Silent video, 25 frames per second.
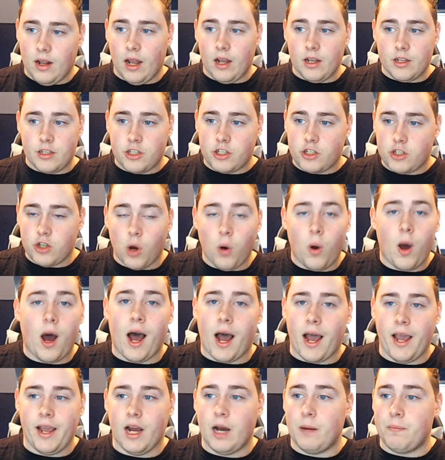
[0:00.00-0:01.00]
so
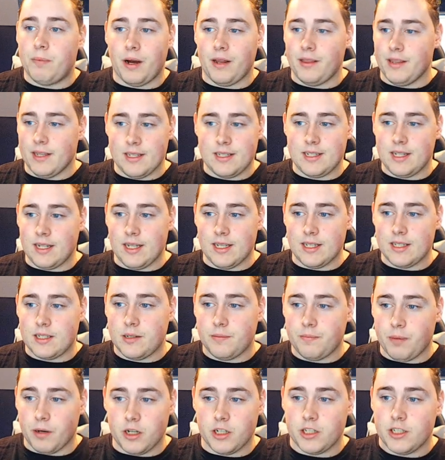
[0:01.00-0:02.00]
high up on this
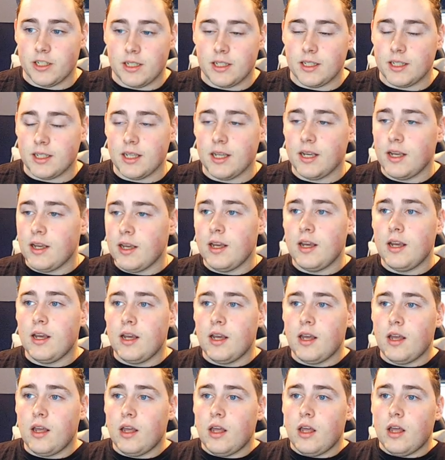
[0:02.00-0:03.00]
list, personally.
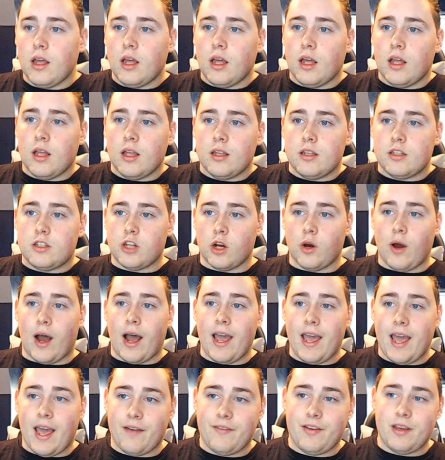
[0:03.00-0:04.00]
So
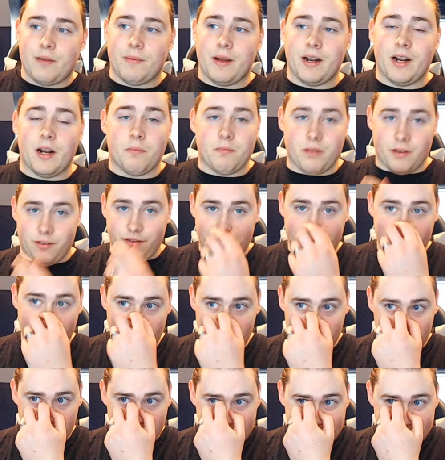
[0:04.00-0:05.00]
I have him at number
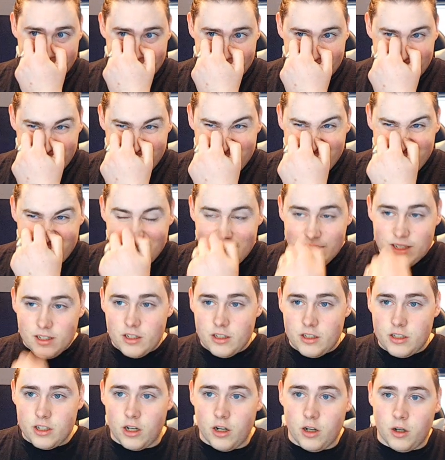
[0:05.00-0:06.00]
4.
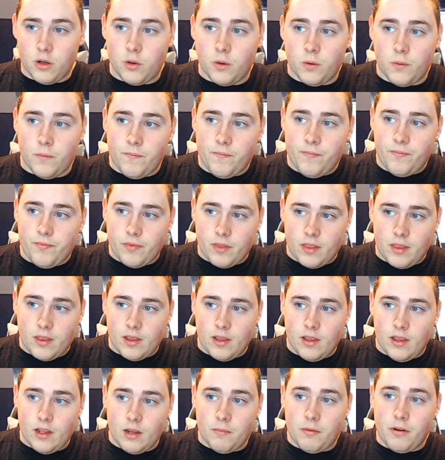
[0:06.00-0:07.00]
So
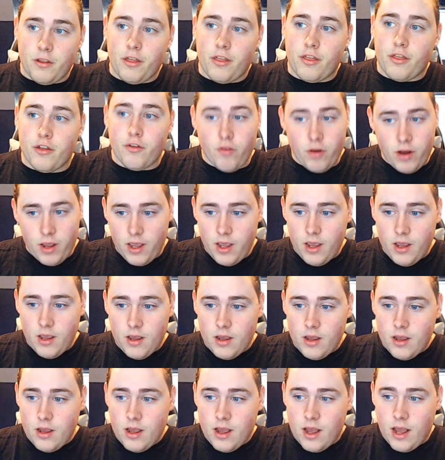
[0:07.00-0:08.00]
number 3,
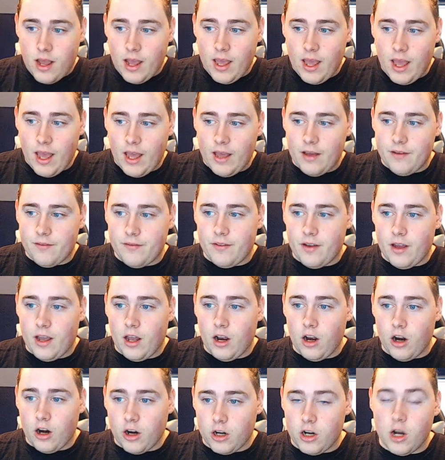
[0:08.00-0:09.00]
I have
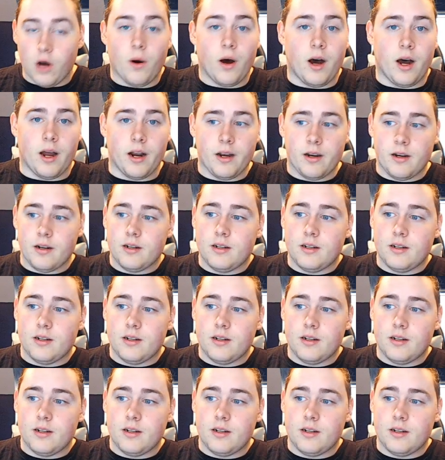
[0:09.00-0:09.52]
LR Gohan.